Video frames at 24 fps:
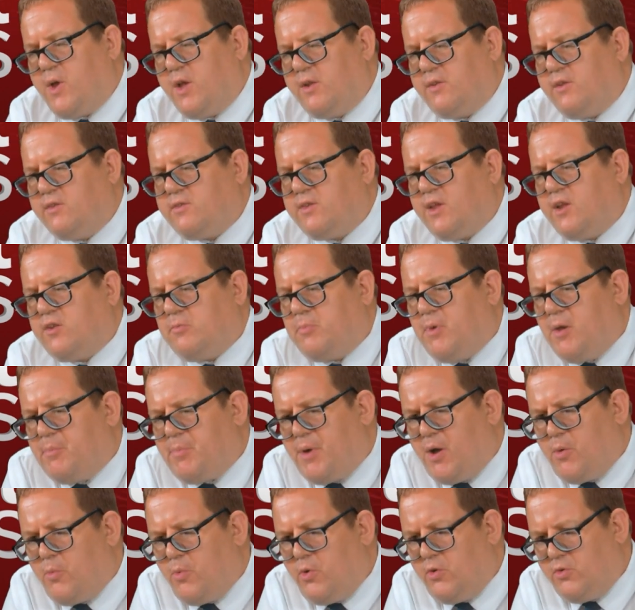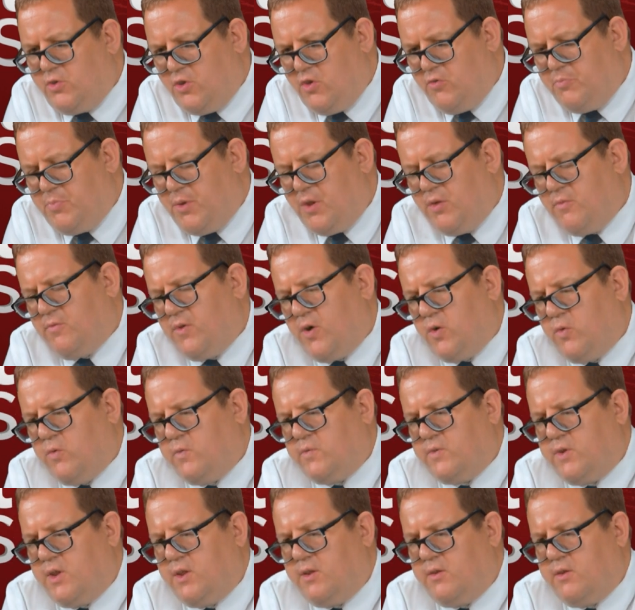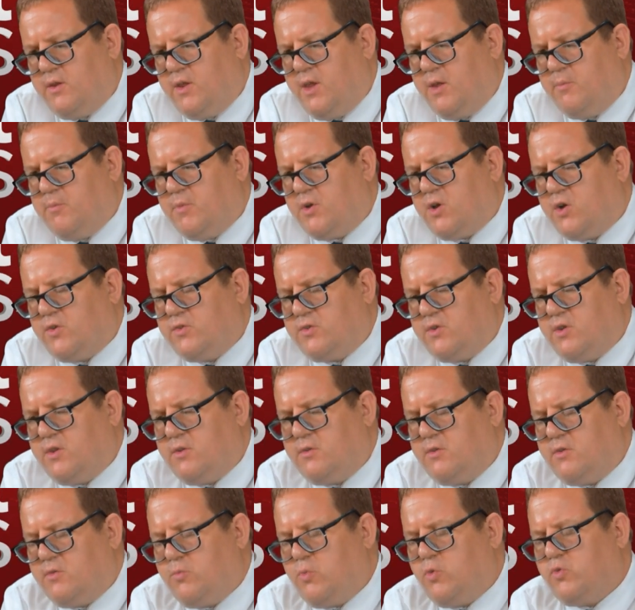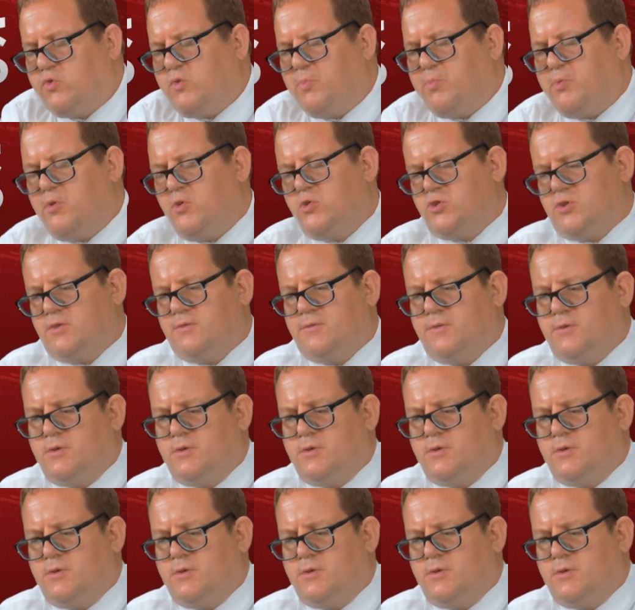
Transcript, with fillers: Just tell us a bit about what you've been involved in regards to water pollution.